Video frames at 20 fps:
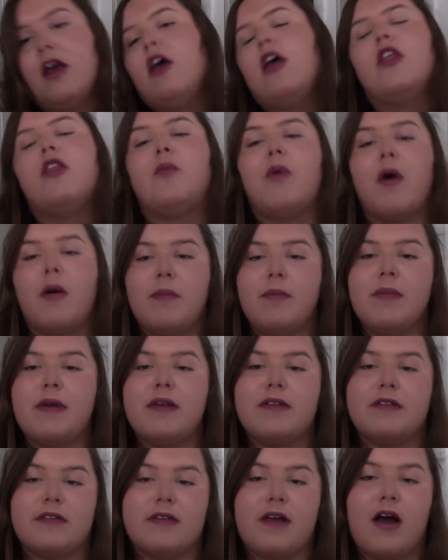The problem
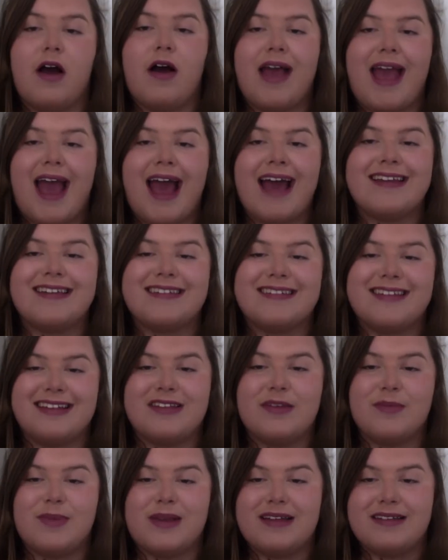is that I had a
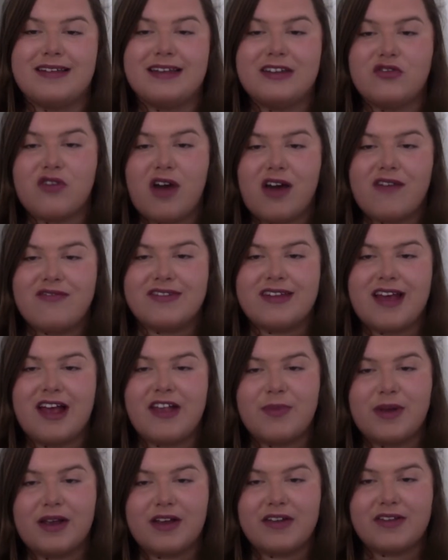disability driving
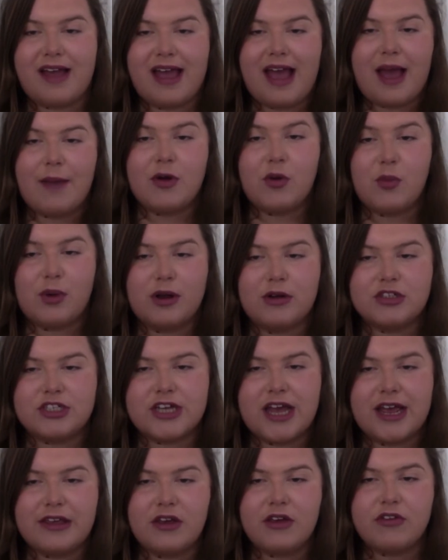test because I am a
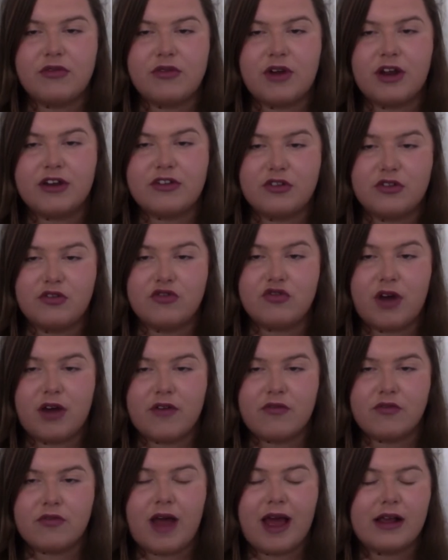wheelchair user and I do
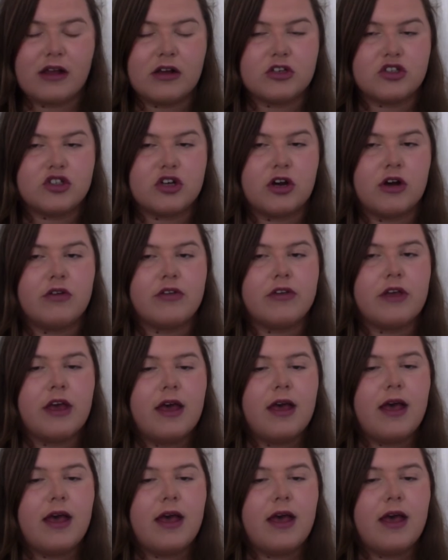drive on hand controls.